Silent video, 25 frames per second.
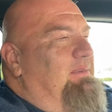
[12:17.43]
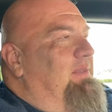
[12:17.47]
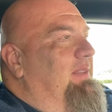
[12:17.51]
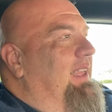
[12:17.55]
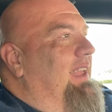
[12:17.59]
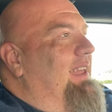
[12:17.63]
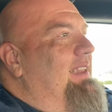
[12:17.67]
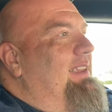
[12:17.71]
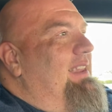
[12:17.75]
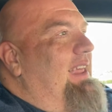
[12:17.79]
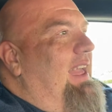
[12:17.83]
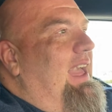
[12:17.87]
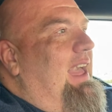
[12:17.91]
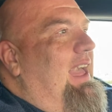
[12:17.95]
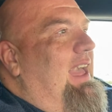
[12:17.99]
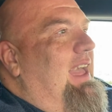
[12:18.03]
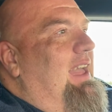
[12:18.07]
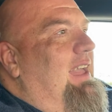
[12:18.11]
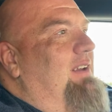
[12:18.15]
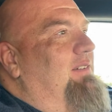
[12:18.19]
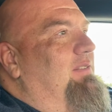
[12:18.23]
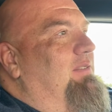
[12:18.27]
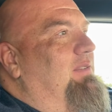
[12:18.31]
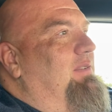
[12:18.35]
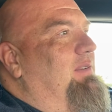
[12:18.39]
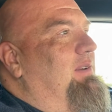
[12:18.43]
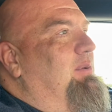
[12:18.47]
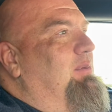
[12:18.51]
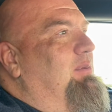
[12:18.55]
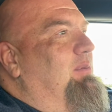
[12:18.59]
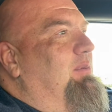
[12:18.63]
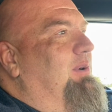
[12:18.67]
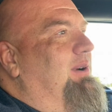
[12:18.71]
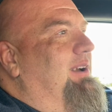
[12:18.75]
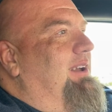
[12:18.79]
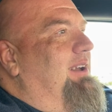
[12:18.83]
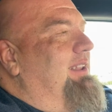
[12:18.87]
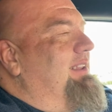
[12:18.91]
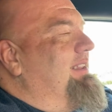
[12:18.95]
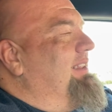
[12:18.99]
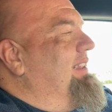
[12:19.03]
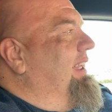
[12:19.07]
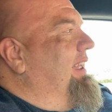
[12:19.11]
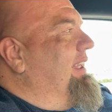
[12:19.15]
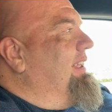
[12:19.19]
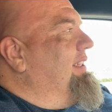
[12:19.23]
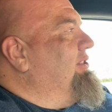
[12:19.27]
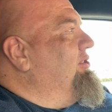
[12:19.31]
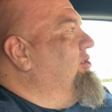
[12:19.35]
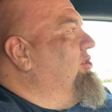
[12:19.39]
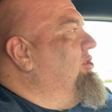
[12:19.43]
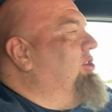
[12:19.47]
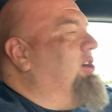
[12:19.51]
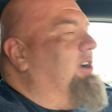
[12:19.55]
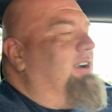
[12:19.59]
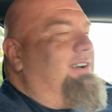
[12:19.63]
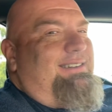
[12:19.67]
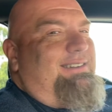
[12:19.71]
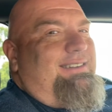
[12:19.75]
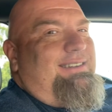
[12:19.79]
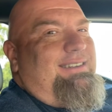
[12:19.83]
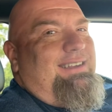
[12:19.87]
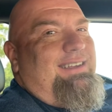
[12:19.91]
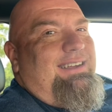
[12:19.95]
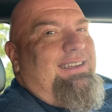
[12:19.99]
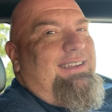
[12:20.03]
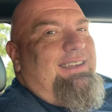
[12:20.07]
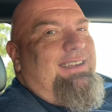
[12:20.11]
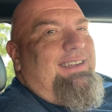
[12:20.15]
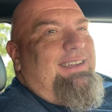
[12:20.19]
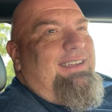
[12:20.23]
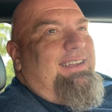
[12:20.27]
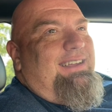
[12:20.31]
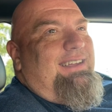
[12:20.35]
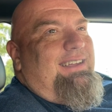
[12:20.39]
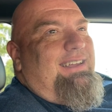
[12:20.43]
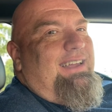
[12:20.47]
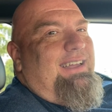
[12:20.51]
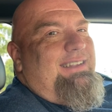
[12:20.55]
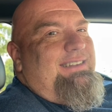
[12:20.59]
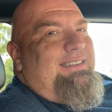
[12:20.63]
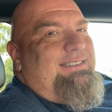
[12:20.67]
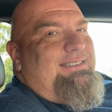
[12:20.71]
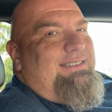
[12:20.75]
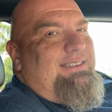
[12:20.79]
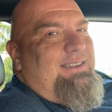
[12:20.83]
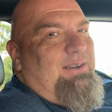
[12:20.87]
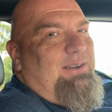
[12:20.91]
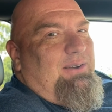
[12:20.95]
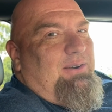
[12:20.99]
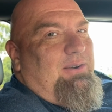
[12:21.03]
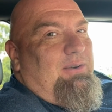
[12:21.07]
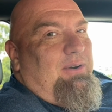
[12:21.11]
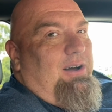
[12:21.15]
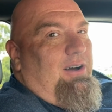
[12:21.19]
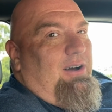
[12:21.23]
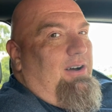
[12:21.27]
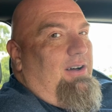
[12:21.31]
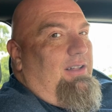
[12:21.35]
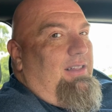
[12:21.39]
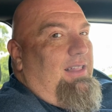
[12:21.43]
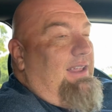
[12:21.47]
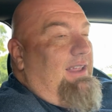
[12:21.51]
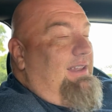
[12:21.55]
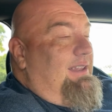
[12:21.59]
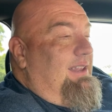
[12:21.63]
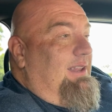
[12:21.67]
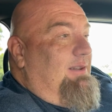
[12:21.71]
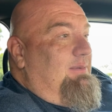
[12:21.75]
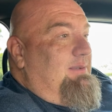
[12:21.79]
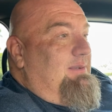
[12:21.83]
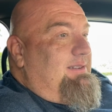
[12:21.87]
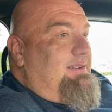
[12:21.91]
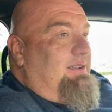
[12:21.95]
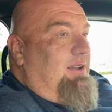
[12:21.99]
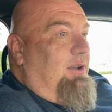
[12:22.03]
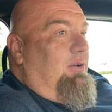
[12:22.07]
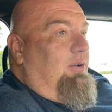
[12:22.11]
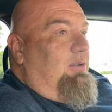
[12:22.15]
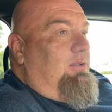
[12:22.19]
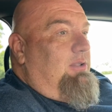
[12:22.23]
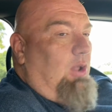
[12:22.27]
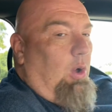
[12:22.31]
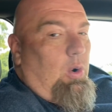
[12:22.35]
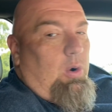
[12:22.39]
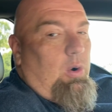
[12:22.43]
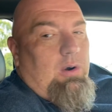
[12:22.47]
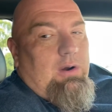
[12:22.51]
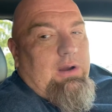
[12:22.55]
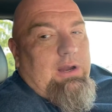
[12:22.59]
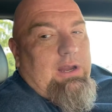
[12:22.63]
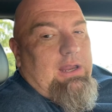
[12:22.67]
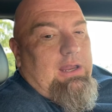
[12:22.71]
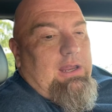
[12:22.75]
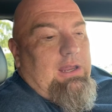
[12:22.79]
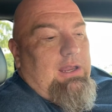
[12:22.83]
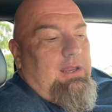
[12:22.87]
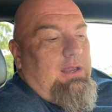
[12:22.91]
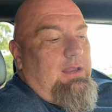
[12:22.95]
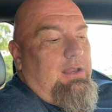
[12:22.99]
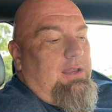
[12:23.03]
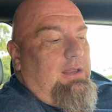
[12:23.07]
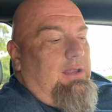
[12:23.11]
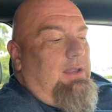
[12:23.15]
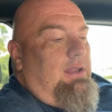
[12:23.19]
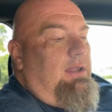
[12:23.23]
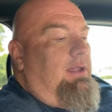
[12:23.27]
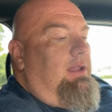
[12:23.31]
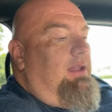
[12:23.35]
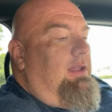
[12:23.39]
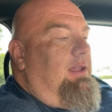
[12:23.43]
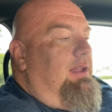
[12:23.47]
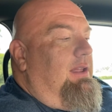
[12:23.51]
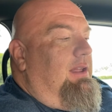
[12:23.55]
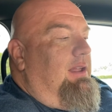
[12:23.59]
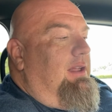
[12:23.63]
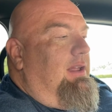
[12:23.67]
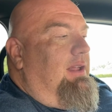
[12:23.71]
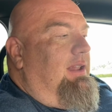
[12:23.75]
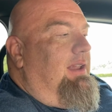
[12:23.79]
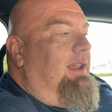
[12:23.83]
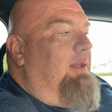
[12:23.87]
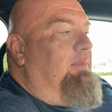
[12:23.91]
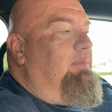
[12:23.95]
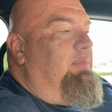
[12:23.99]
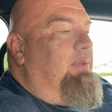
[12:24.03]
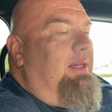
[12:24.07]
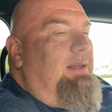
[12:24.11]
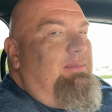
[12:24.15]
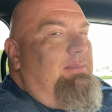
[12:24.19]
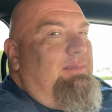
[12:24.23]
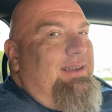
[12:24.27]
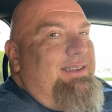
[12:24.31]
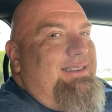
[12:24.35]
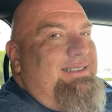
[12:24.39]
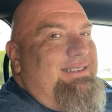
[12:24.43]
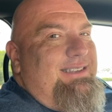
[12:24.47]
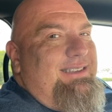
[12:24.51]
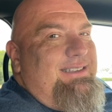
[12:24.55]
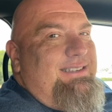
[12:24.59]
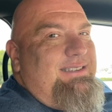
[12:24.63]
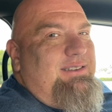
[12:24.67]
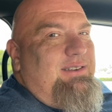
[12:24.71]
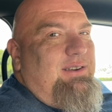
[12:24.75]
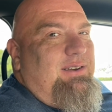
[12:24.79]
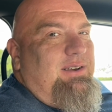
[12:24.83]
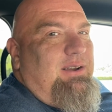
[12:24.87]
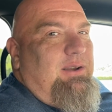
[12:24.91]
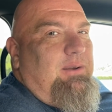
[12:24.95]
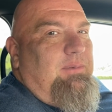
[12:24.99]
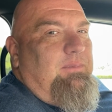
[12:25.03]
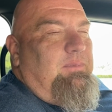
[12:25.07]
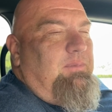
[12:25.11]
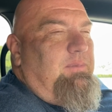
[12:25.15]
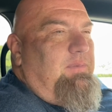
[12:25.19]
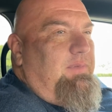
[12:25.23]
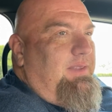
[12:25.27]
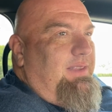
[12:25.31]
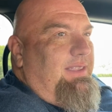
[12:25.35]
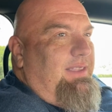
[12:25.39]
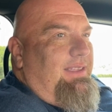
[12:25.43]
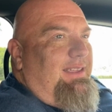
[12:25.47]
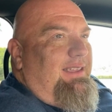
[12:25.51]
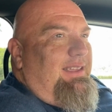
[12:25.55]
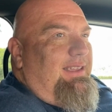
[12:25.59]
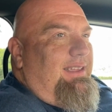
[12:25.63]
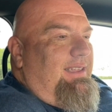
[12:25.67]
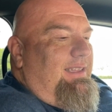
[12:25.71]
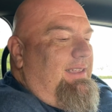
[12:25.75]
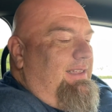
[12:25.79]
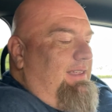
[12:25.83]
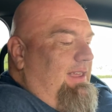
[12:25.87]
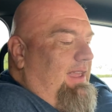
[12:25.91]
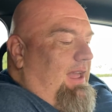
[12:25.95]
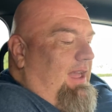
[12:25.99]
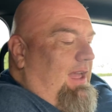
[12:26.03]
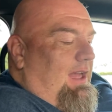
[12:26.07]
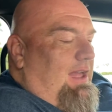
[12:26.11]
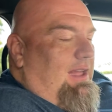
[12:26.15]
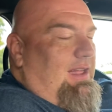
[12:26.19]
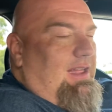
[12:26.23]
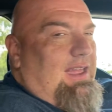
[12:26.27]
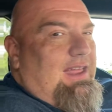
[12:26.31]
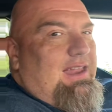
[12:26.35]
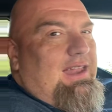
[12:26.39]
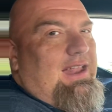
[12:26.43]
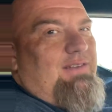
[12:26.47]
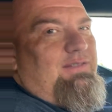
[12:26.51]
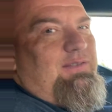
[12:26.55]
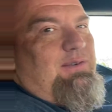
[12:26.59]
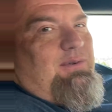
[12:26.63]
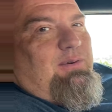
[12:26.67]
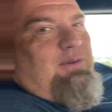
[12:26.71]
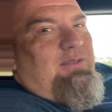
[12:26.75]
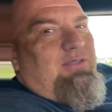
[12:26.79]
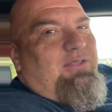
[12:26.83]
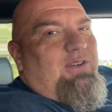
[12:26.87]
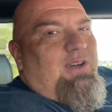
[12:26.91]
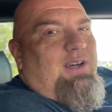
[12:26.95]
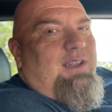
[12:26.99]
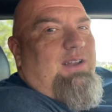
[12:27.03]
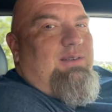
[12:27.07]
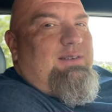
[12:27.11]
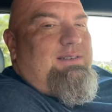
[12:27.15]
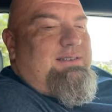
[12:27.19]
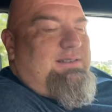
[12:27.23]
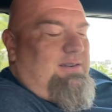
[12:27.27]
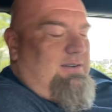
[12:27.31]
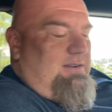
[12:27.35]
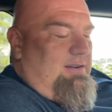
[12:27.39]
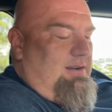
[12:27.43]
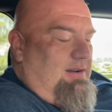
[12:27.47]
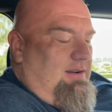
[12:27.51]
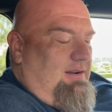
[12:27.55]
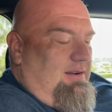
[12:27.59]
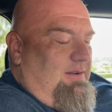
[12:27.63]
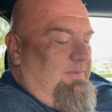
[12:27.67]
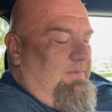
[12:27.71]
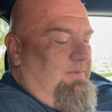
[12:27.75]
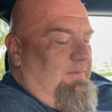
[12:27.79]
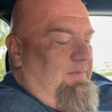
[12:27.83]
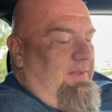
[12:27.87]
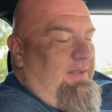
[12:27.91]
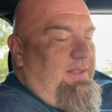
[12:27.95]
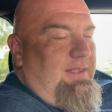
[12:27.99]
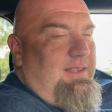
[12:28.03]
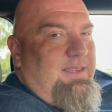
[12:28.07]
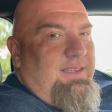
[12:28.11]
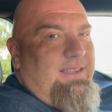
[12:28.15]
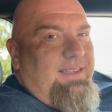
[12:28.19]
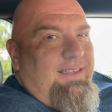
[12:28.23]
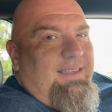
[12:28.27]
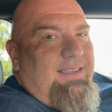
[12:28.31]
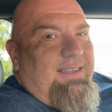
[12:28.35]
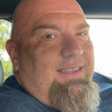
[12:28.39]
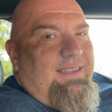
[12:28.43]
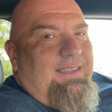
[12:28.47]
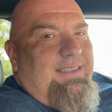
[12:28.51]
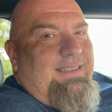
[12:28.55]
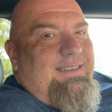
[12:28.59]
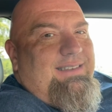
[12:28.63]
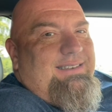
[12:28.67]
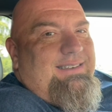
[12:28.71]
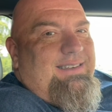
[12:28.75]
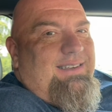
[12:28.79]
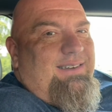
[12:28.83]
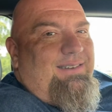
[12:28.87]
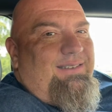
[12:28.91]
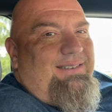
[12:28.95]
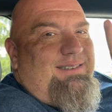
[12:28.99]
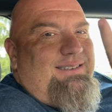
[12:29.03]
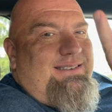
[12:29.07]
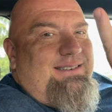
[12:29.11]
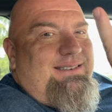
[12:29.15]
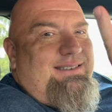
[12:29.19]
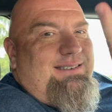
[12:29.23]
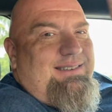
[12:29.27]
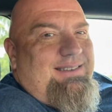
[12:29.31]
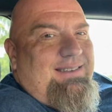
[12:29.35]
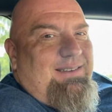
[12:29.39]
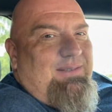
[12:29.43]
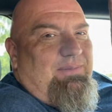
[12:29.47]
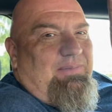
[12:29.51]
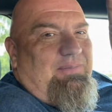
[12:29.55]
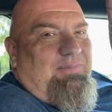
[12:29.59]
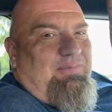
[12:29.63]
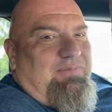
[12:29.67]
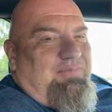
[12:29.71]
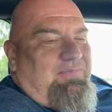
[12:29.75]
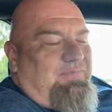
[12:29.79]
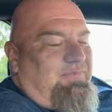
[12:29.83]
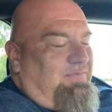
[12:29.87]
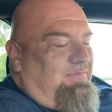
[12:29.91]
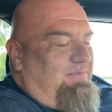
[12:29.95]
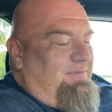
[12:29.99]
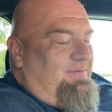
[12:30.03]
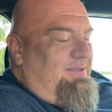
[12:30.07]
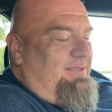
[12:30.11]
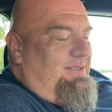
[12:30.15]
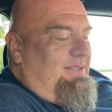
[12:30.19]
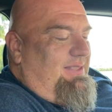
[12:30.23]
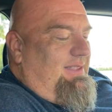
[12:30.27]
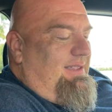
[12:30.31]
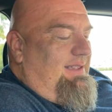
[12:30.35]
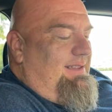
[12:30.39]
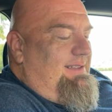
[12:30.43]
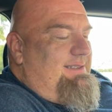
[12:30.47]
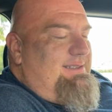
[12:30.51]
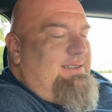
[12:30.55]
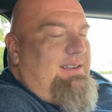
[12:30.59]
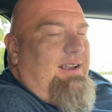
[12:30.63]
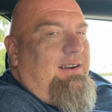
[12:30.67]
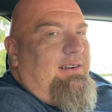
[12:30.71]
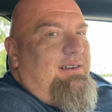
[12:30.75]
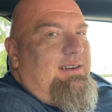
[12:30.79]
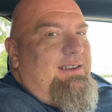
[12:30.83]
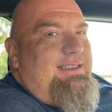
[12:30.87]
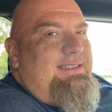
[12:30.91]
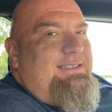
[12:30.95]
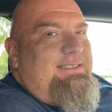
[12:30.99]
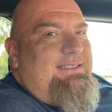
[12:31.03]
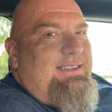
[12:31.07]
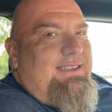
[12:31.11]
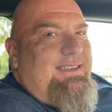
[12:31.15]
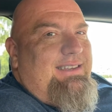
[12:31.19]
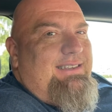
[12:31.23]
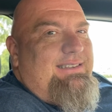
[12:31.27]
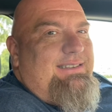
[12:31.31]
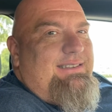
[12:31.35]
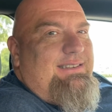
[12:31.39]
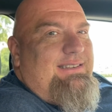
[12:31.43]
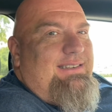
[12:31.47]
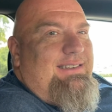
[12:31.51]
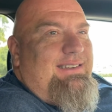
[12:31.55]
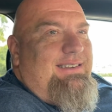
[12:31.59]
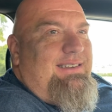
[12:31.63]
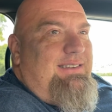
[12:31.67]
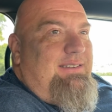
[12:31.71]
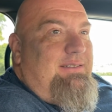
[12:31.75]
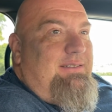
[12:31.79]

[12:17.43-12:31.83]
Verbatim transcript: and everyone like looked and so all I did was go, Lori. I blame my sister. no. Yeah, and everyone thought it was her. So. You're so mean. Sorry, sis.